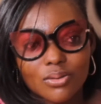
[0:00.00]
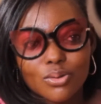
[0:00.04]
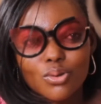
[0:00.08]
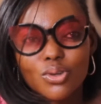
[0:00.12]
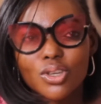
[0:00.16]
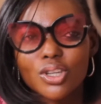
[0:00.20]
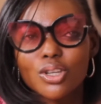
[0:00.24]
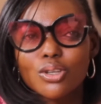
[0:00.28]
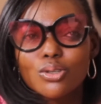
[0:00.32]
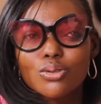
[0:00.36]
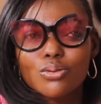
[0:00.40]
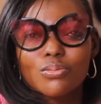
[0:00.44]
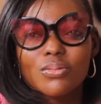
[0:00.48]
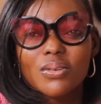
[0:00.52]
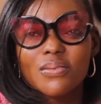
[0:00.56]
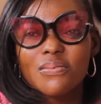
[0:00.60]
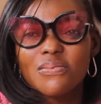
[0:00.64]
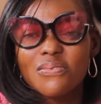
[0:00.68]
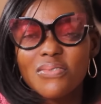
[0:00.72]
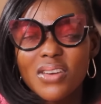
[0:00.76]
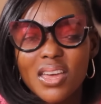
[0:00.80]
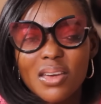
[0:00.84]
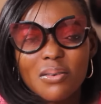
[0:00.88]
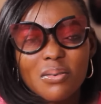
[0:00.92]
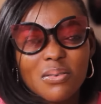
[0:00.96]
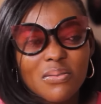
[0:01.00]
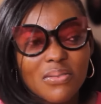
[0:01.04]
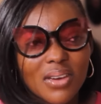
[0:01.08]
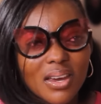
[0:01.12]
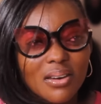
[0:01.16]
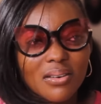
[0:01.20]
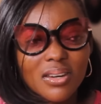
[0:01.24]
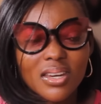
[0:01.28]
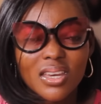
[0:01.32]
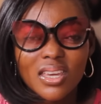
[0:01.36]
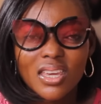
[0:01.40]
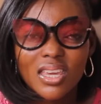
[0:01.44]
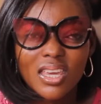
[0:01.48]
So you need to be very,
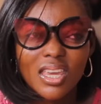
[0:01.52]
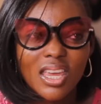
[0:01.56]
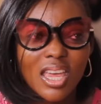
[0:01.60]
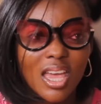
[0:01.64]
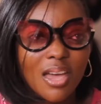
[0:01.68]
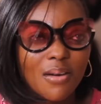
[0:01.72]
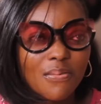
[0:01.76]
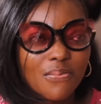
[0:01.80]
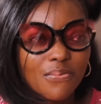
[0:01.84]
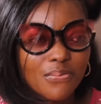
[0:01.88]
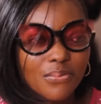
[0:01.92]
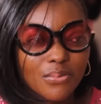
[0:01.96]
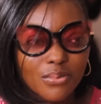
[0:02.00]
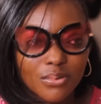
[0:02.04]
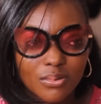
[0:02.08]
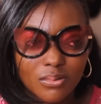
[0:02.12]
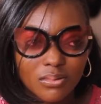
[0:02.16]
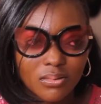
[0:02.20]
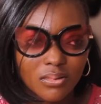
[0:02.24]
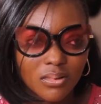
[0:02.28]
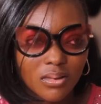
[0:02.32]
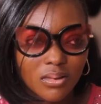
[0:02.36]
very careful.